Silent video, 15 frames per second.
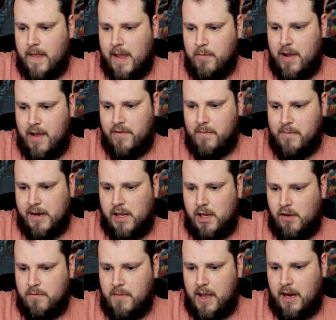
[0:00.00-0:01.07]
and whatever money
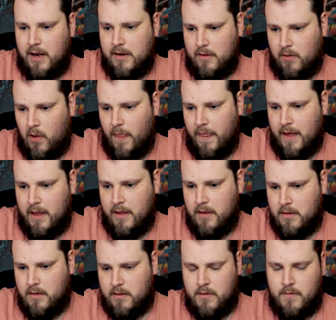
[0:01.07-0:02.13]
you've made on that,
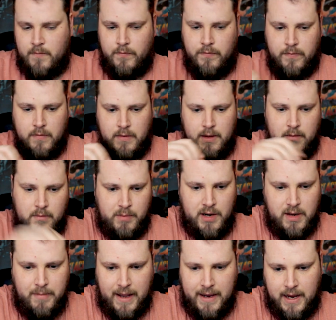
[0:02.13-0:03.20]
put
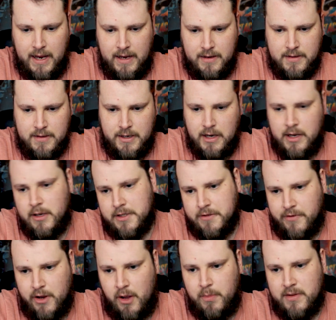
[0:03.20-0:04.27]
it back in. So you close
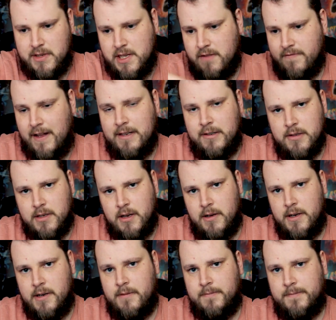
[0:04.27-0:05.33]
and reopen, so the value's
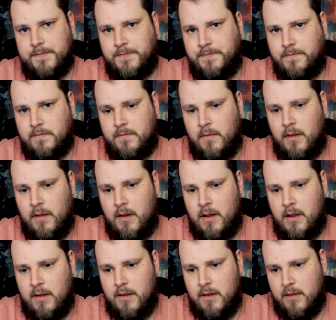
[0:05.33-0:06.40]
gone.
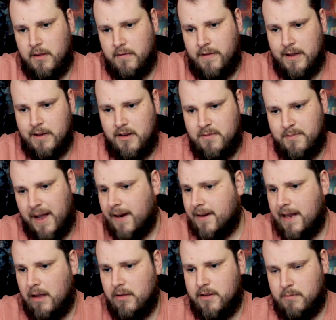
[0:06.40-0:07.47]
The value's back
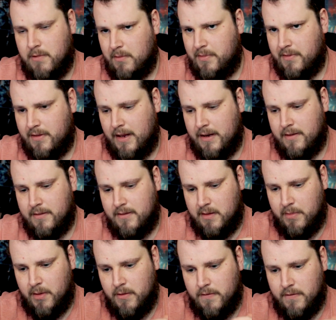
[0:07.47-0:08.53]
down to one percent. They're
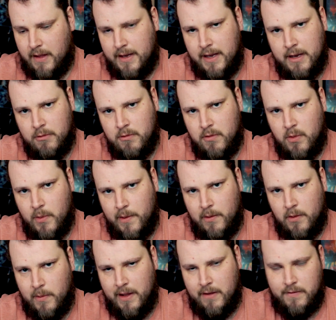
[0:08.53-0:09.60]
both like equal
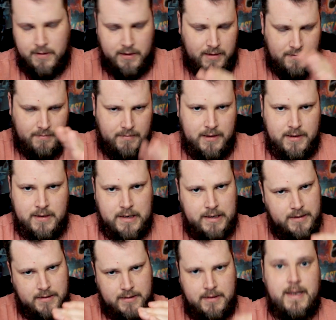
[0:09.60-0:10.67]
or whatever. They're, they're,
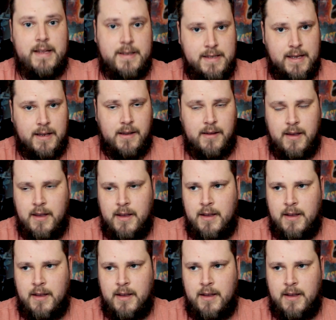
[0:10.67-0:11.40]
they're in sync.